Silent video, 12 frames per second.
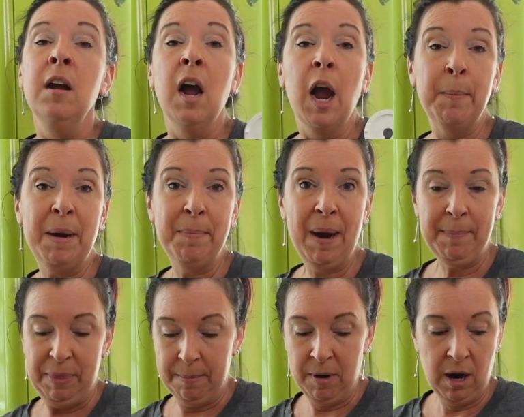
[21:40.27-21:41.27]
I might
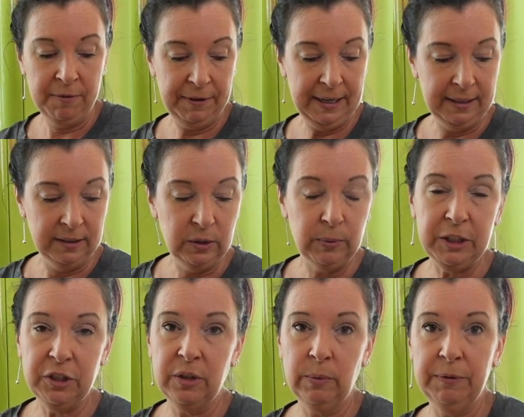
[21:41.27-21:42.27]
pop them off and
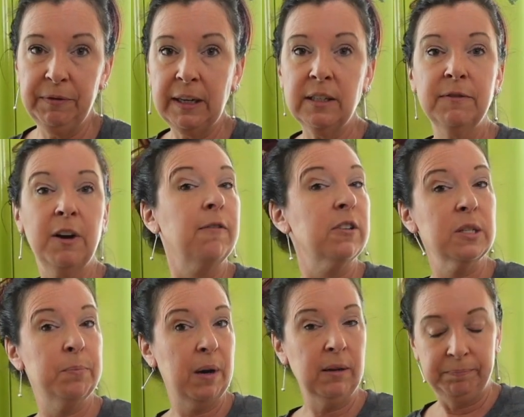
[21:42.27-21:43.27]
switch the reflective covers,
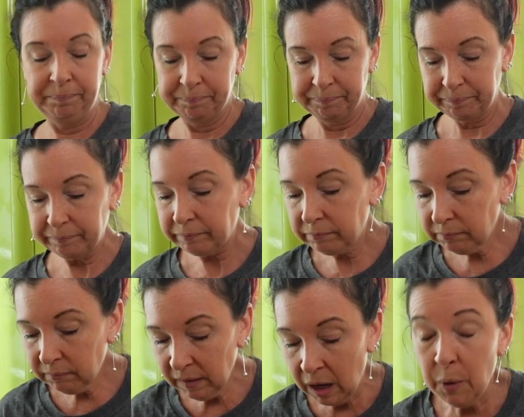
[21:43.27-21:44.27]
but
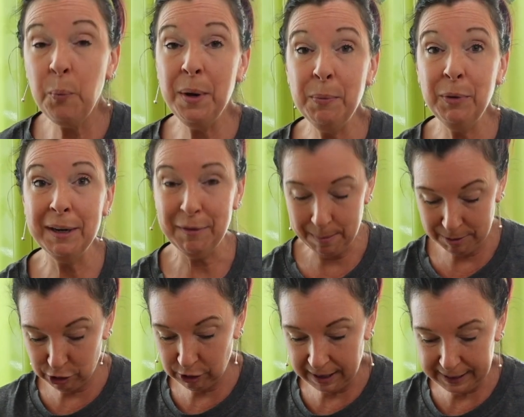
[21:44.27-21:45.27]
we will give them a
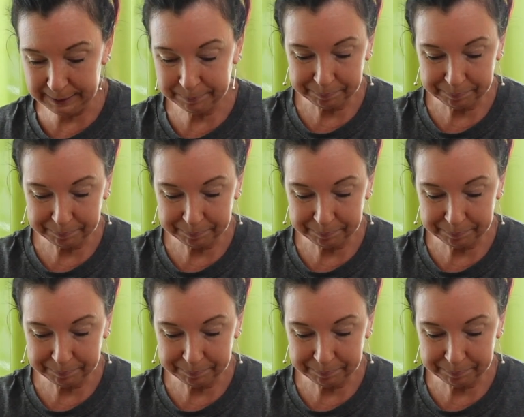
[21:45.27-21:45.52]
try.